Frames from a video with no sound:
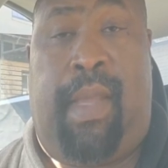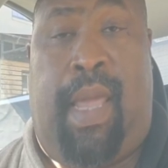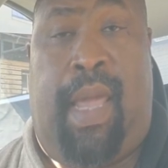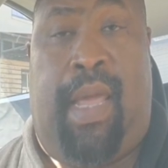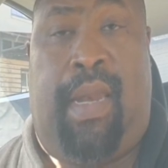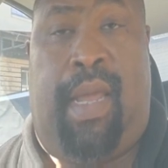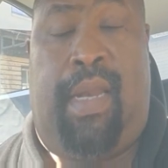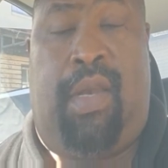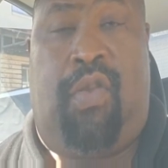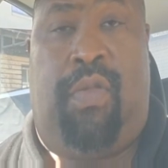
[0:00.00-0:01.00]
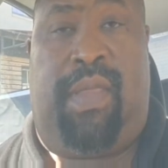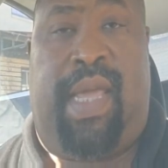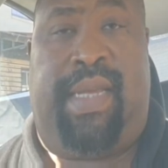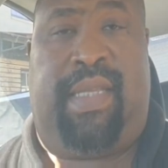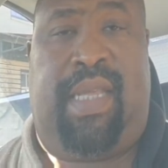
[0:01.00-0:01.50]
and and to do the
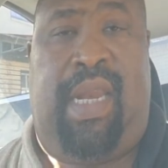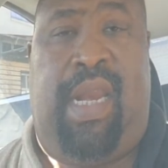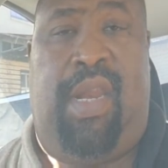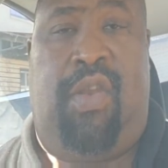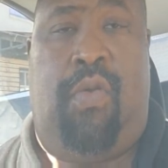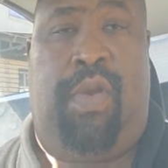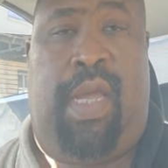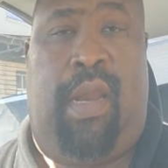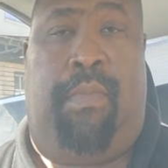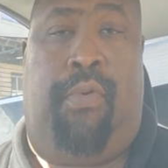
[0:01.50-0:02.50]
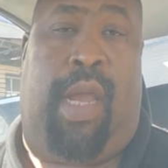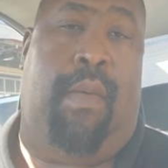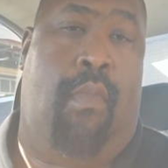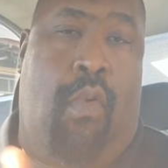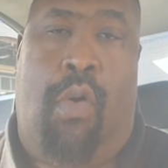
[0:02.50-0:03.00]
things that they need to do to get a brick
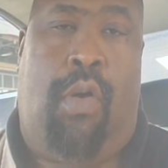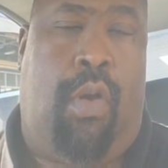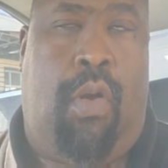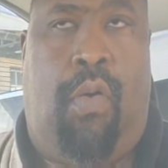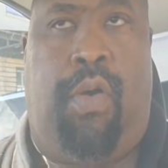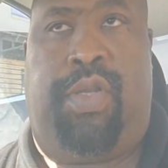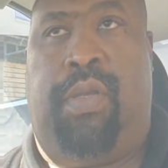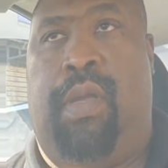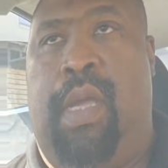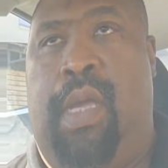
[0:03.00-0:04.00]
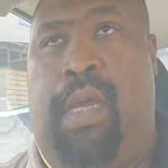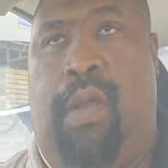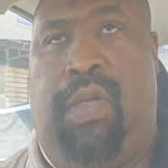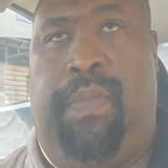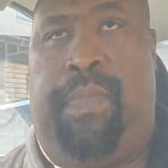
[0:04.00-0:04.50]
and mortar or to you
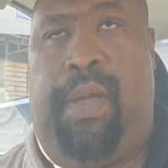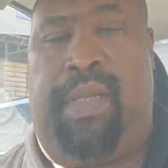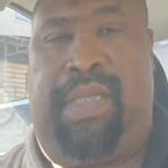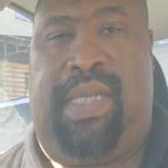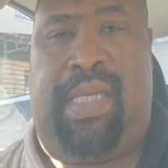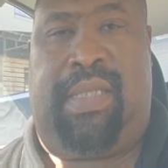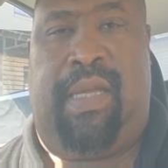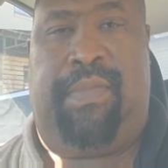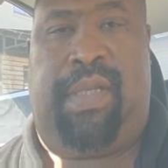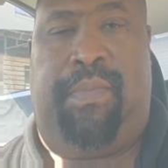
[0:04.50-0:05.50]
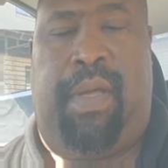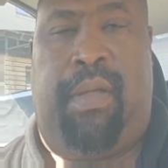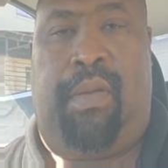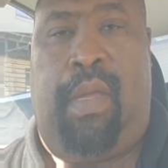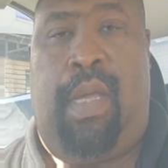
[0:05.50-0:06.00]
know to build a system to
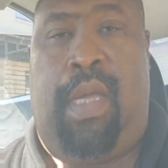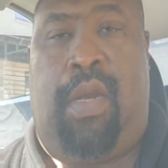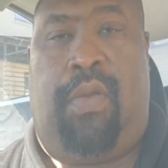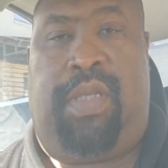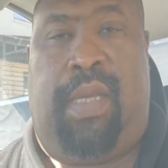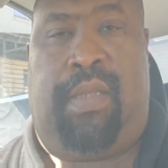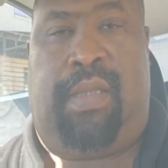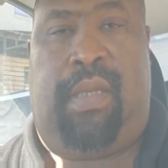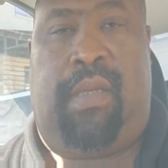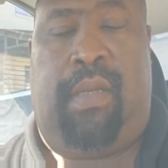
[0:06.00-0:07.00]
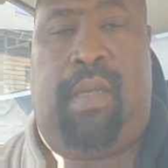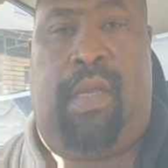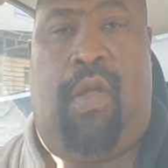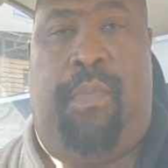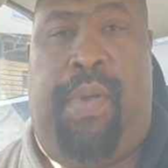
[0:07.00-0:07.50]
build you know to to
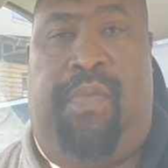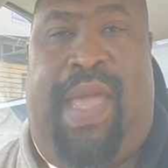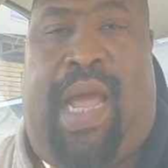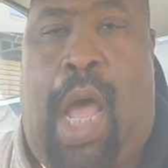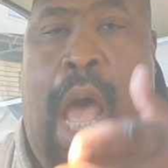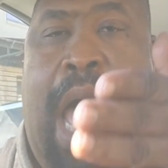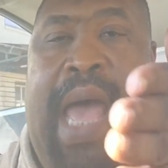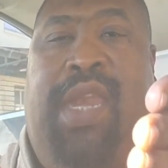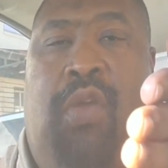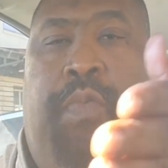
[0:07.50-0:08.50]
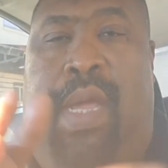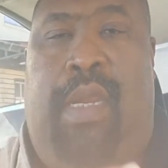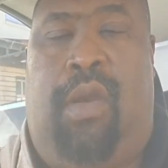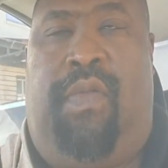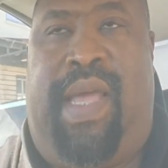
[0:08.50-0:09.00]
you know build that conduit
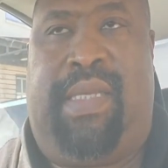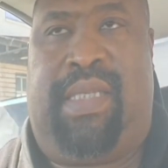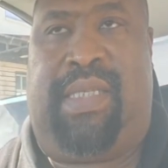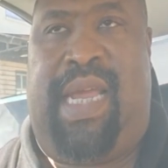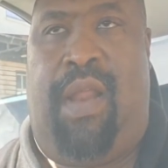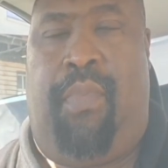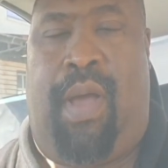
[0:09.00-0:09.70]
you know that sustainable